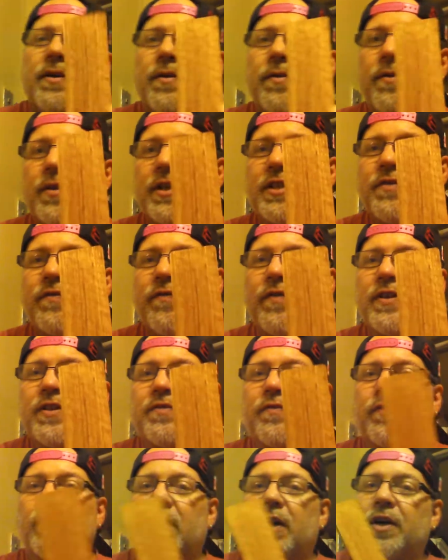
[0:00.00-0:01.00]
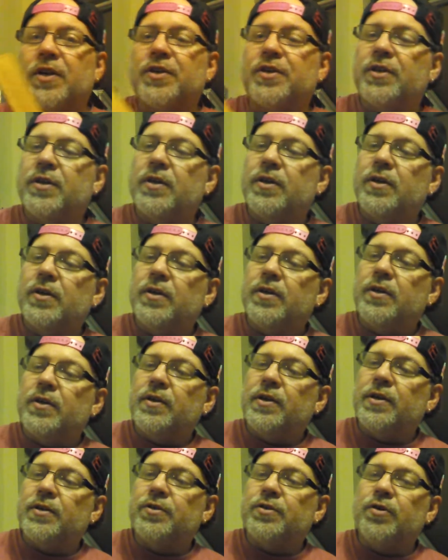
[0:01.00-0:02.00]
This fits flush.
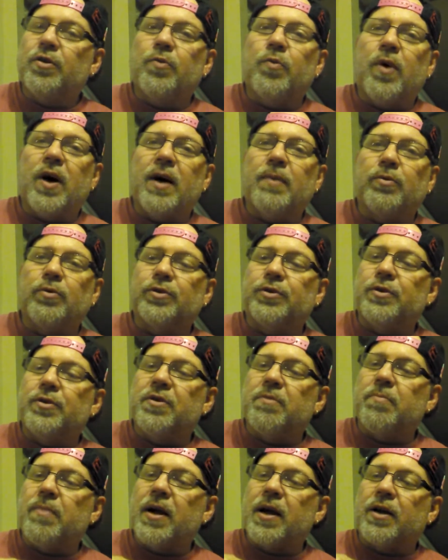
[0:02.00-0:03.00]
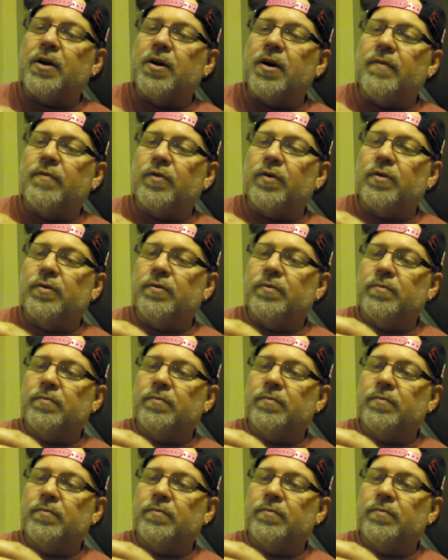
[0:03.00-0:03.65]
There's no wobble to the back cover.